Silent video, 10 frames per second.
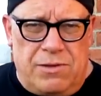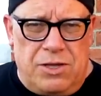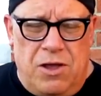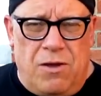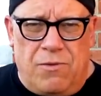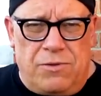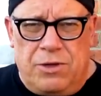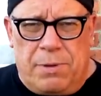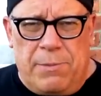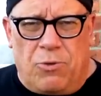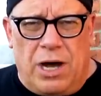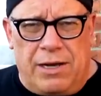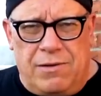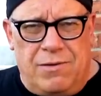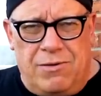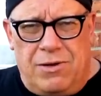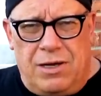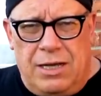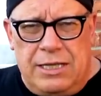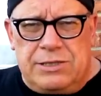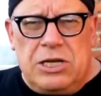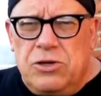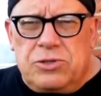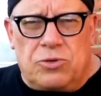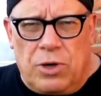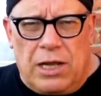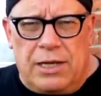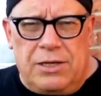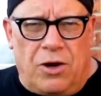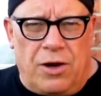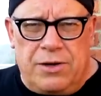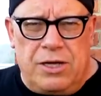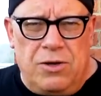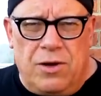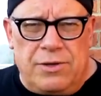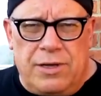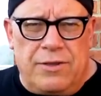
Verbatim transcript: you you people what is new to grilling or new